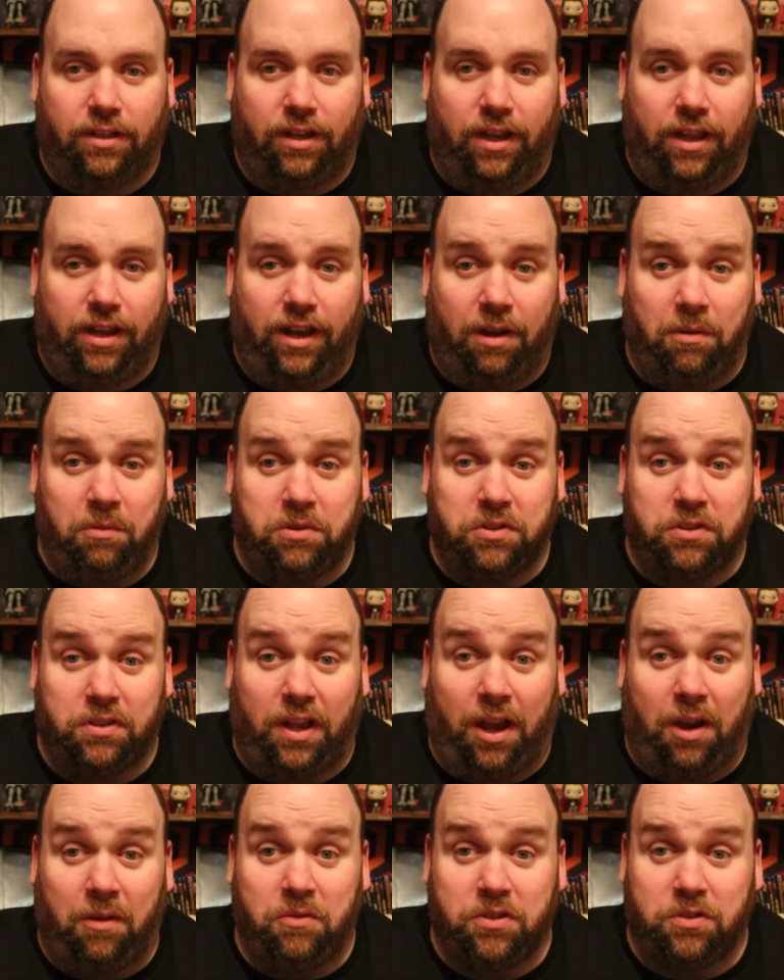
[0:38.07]
And I
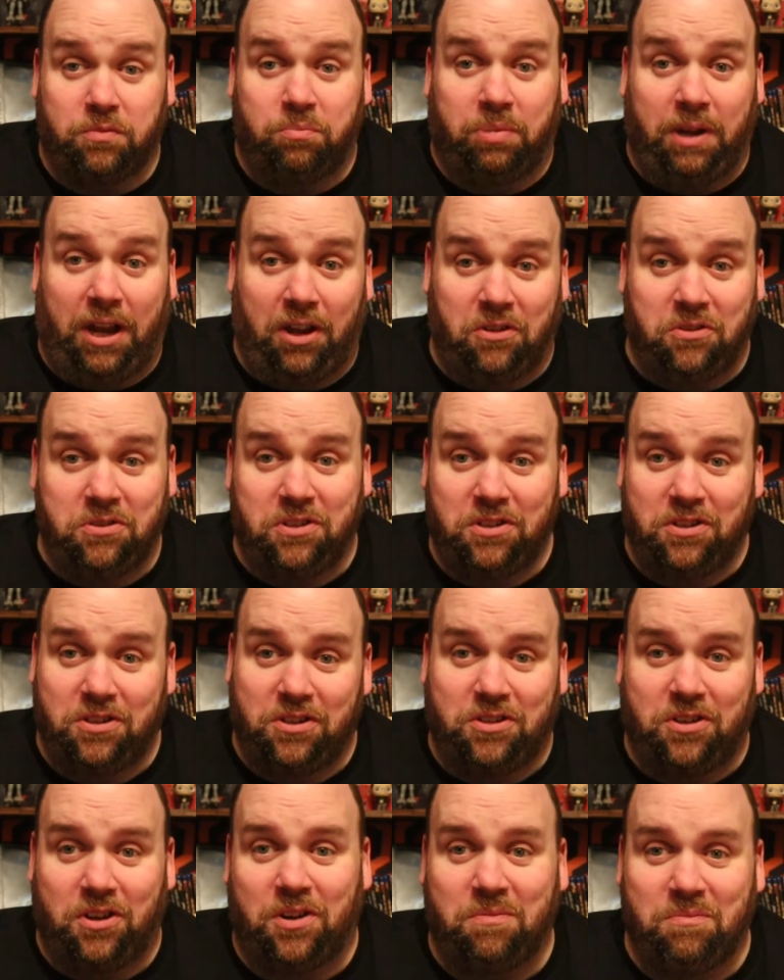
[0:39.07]
was bound and
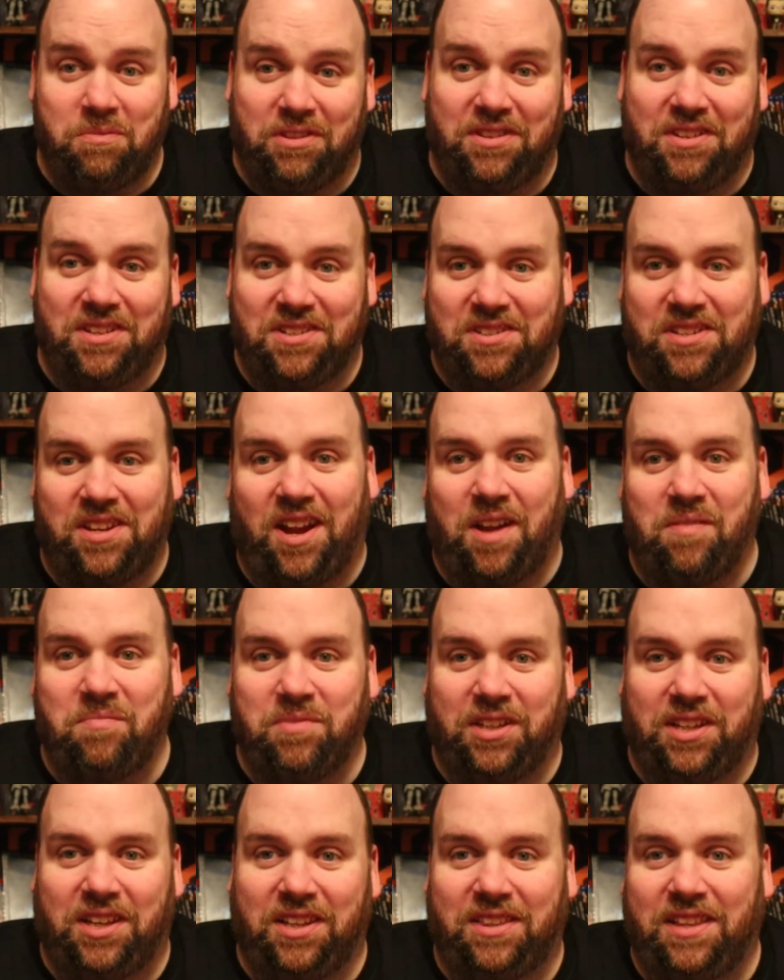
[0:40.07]
determined this time
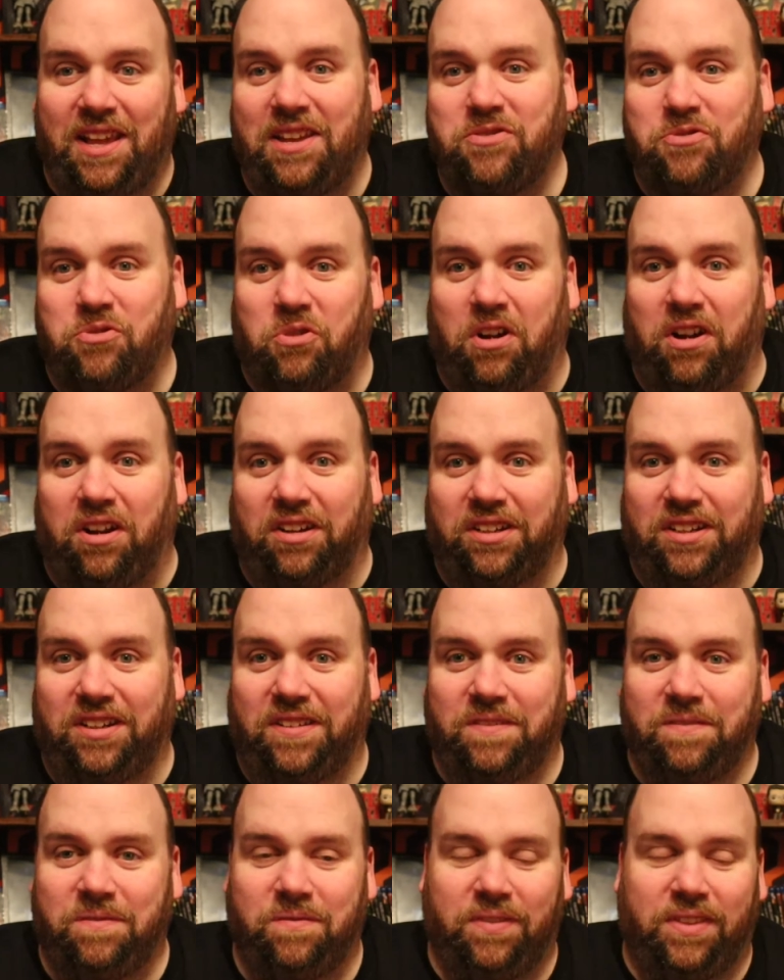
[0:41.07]
to get that trunk.
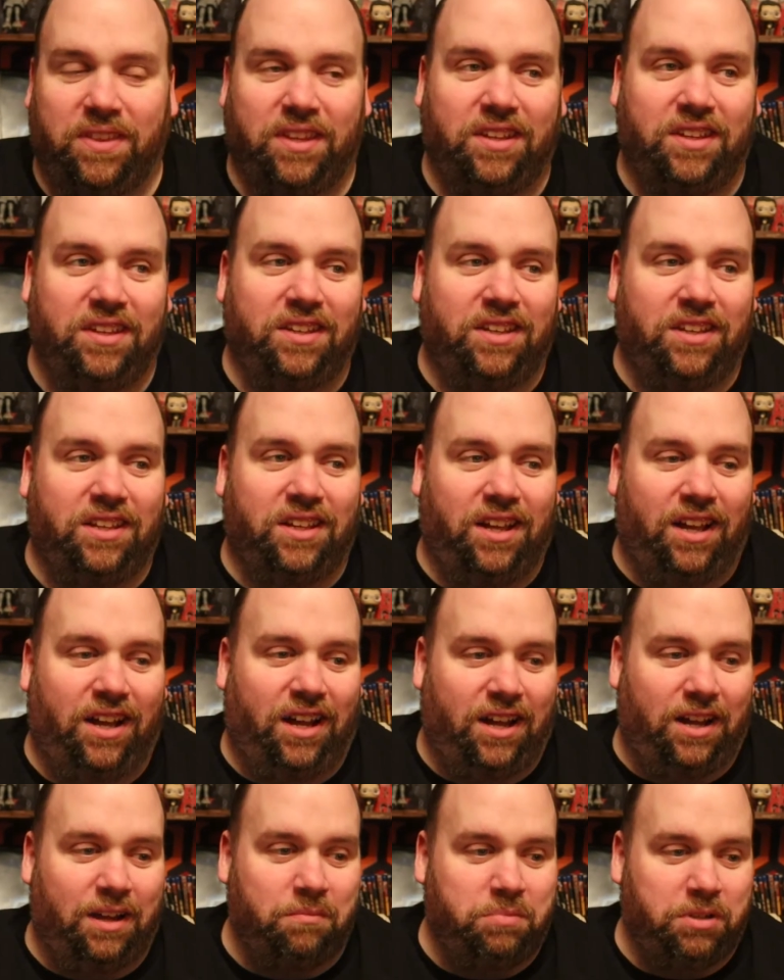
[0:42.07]

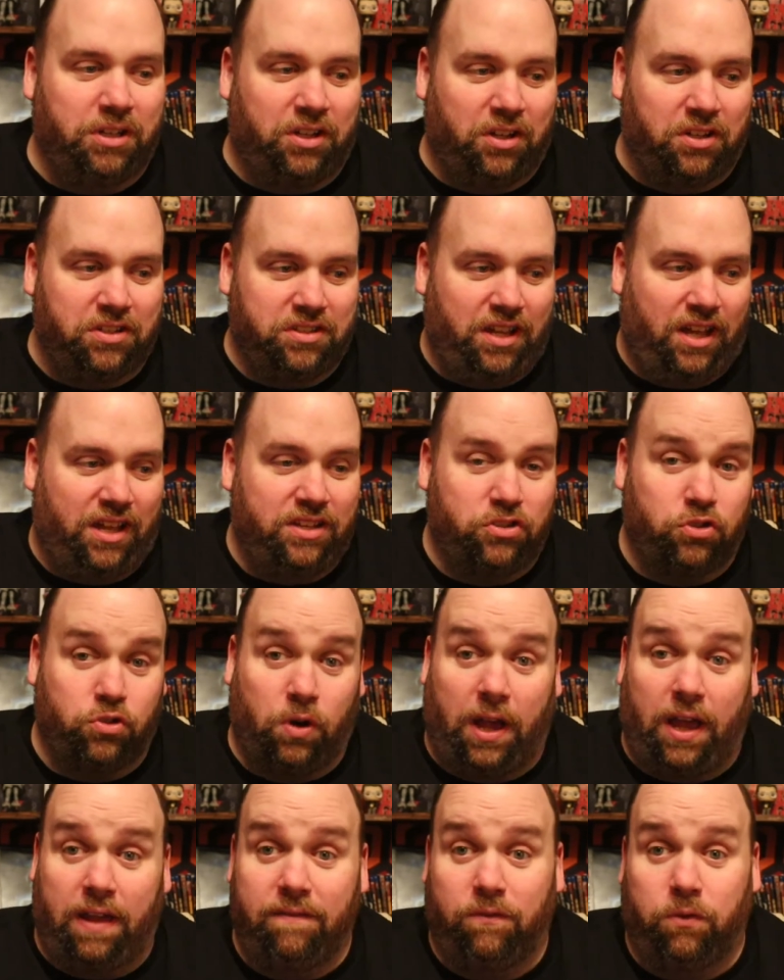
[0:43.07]
Because I'd
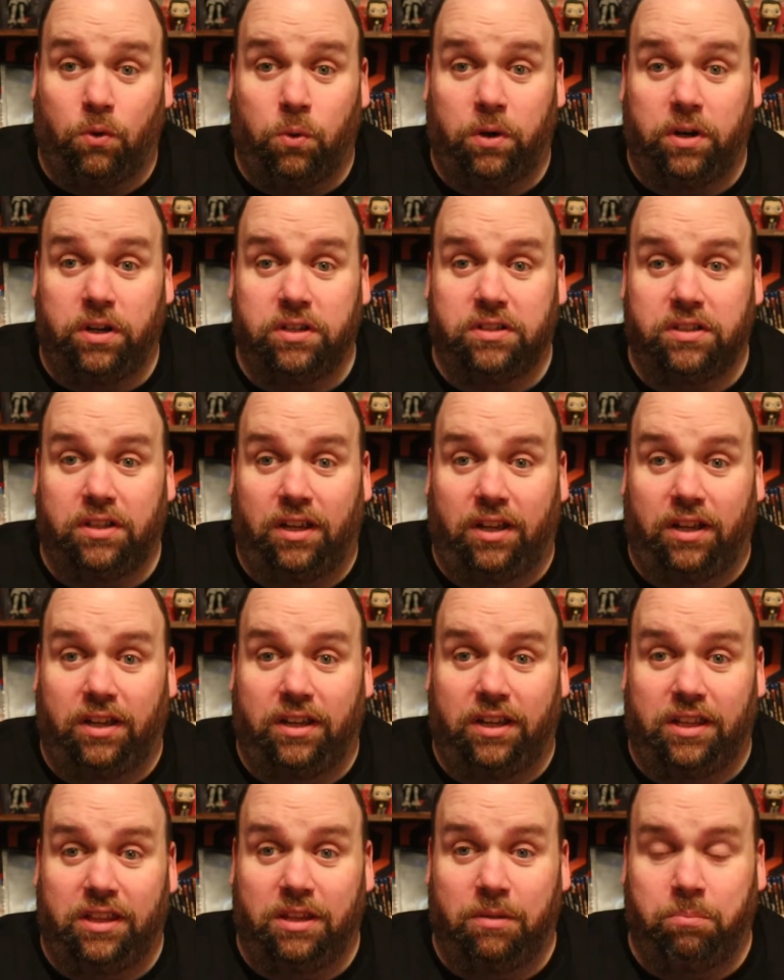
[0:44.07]
tried for it
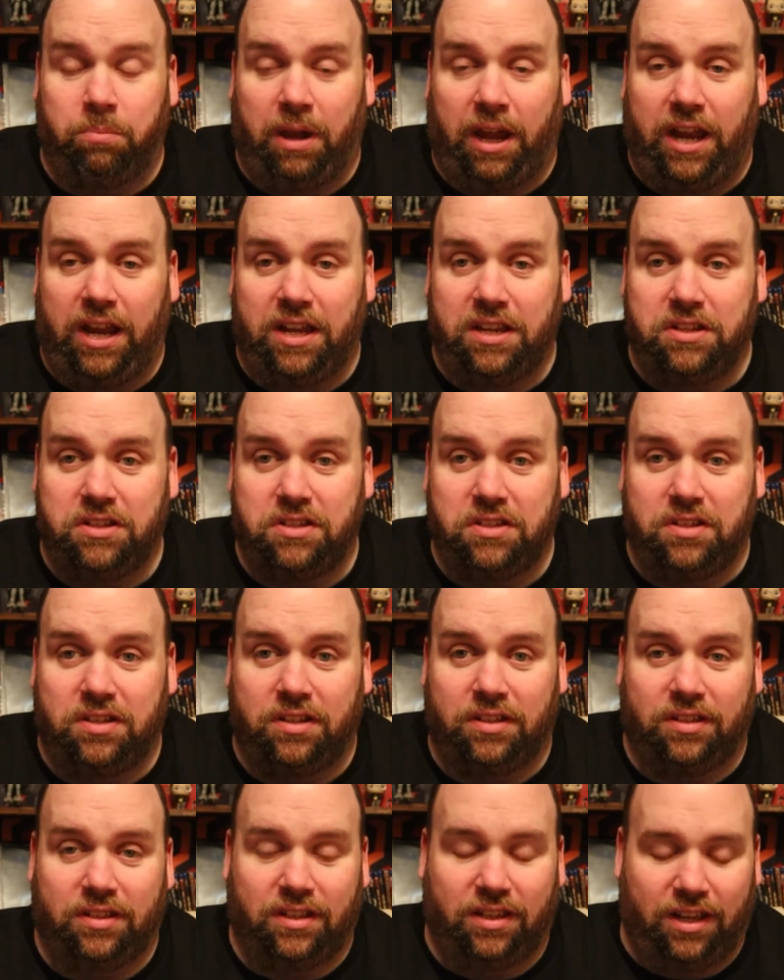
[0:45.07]
in the past
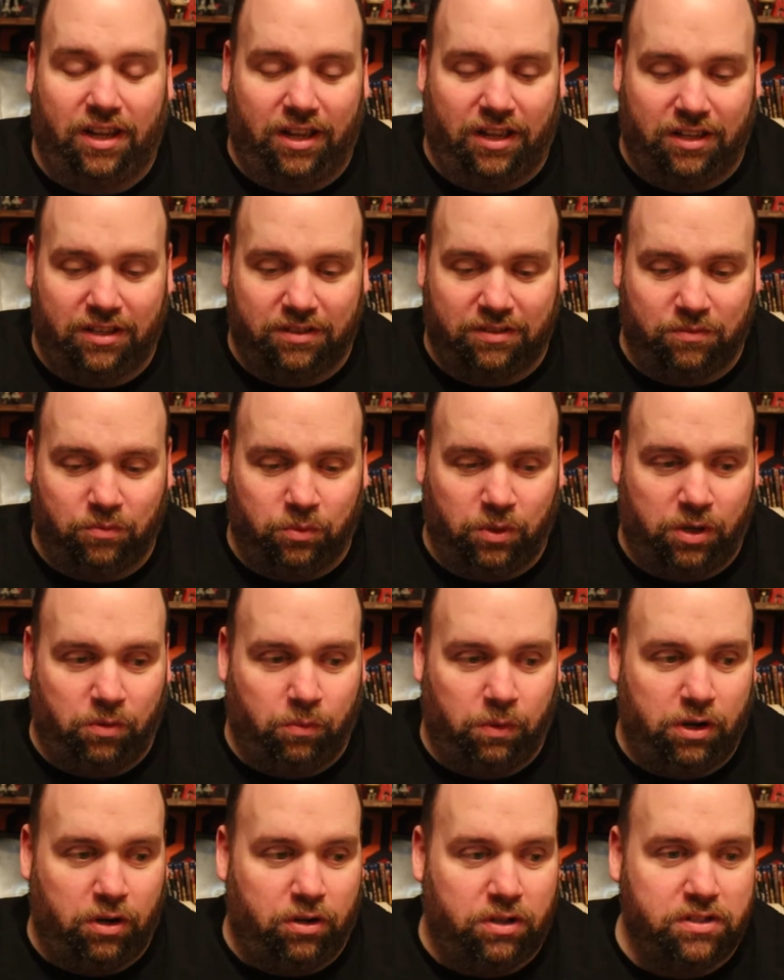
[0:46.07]
when it
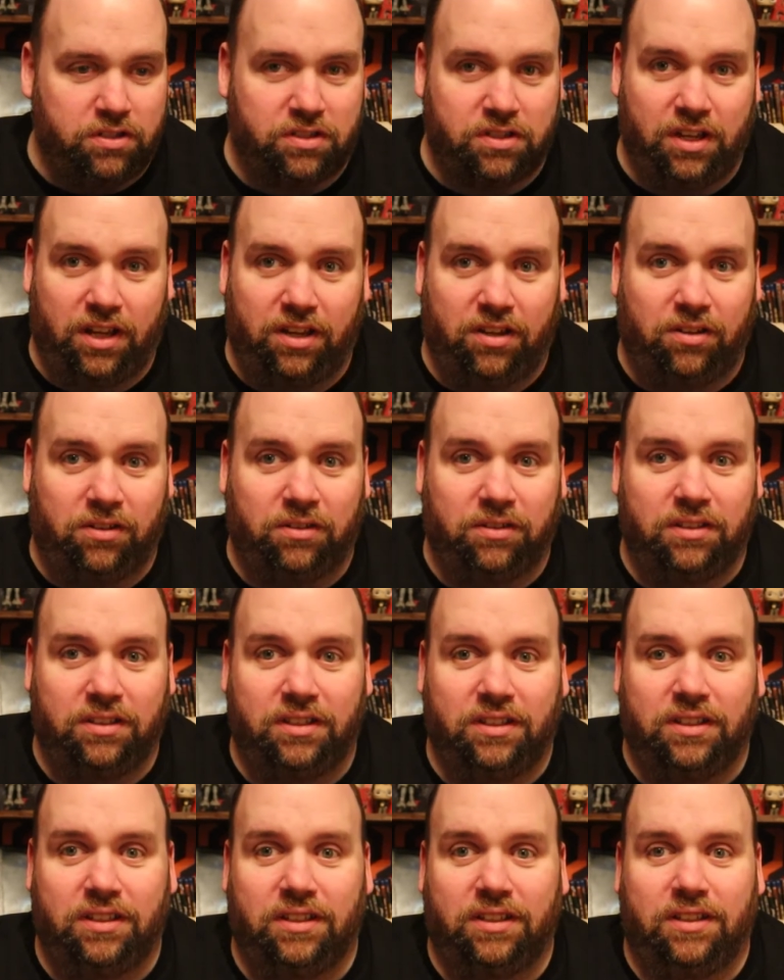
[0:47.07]
went on sale.
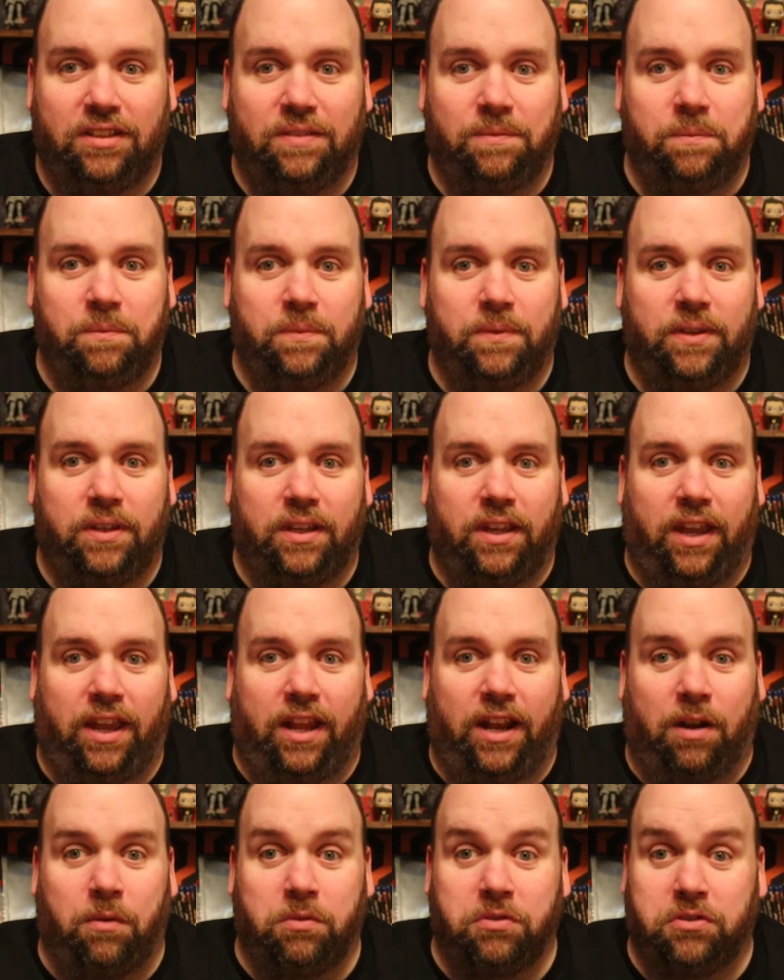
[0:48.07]

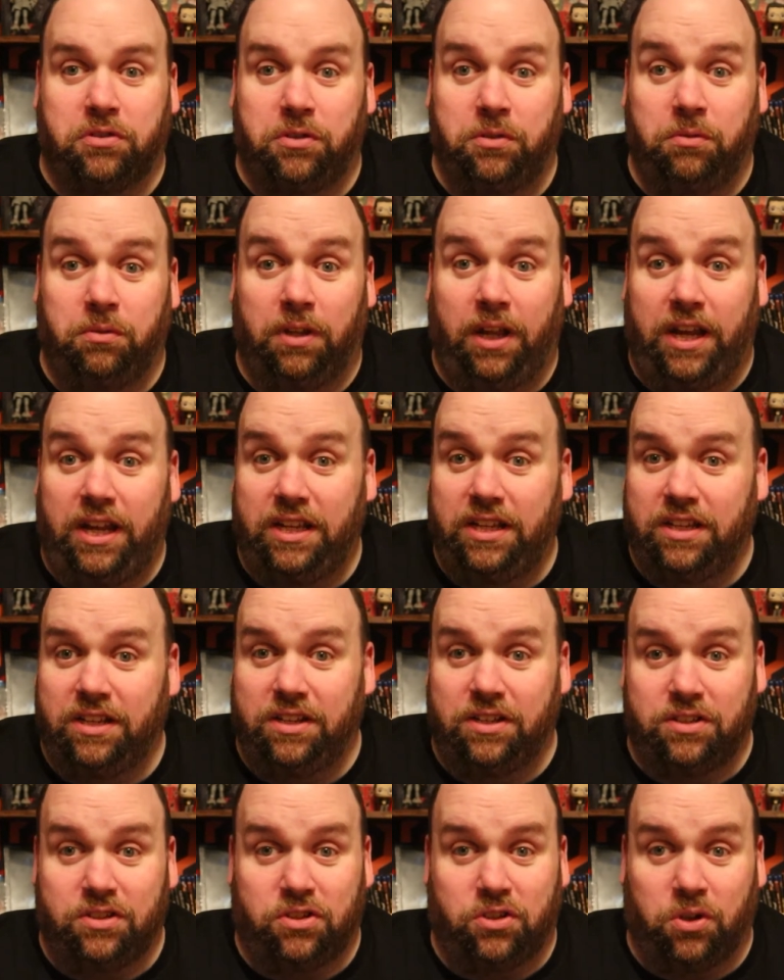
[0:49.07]
And I was too late. It
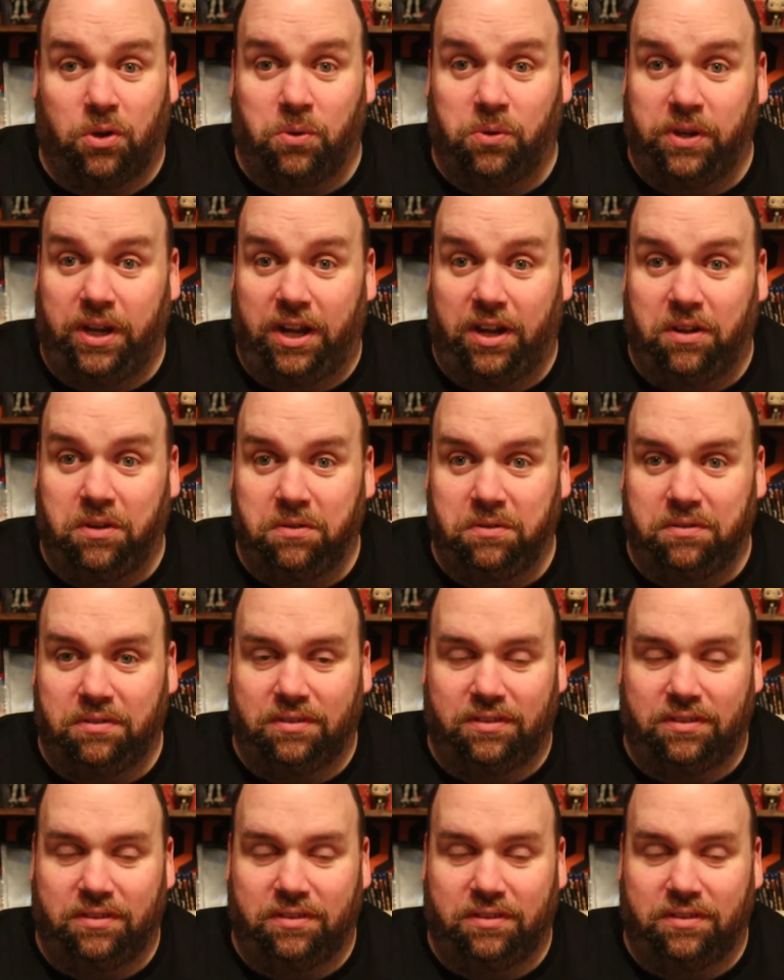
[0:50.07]
had sold out.